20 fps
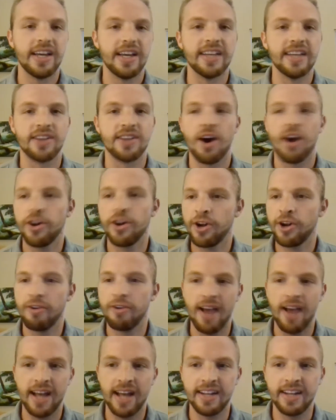Is 100
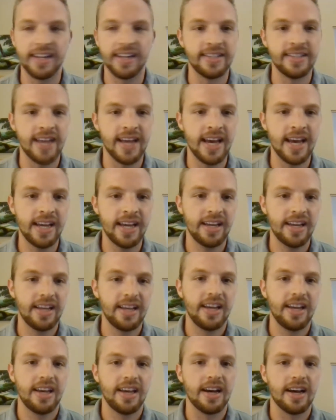grand in a day?
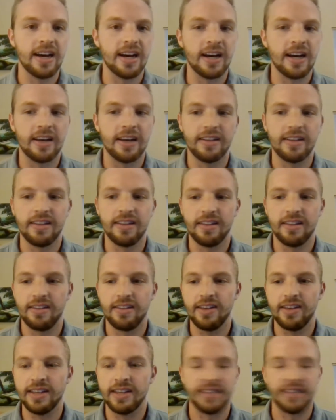Uh,
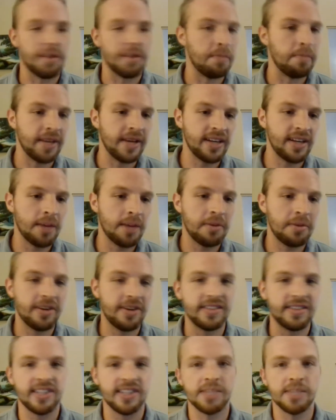is it a big number?
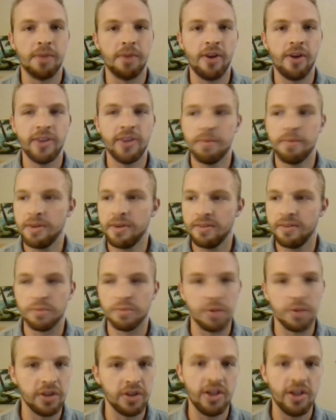Is it a small number?
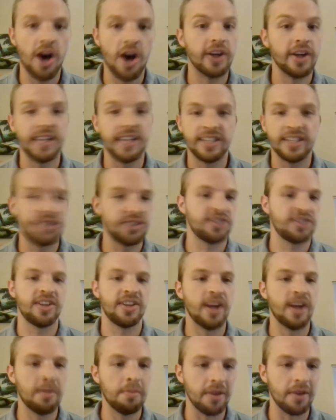Well, no, it's just
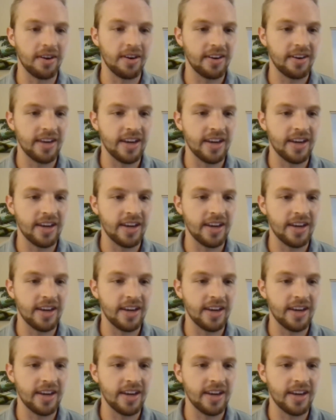a number.